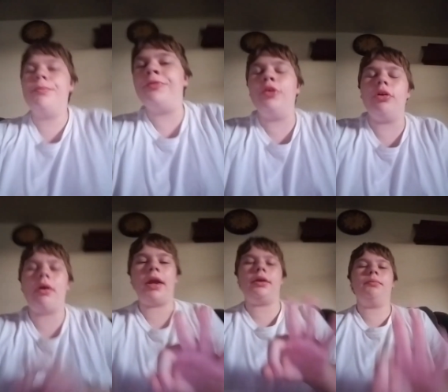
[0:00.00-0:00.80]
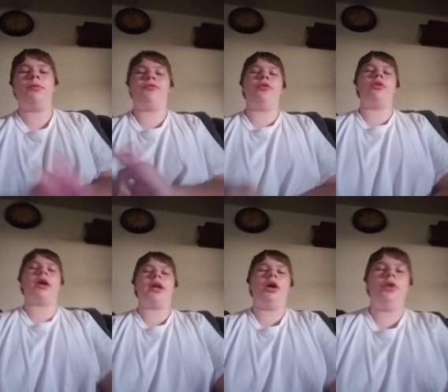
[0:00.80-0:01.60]
before I before
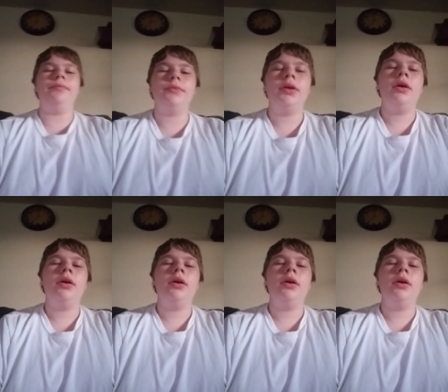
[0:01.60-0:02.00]
I go,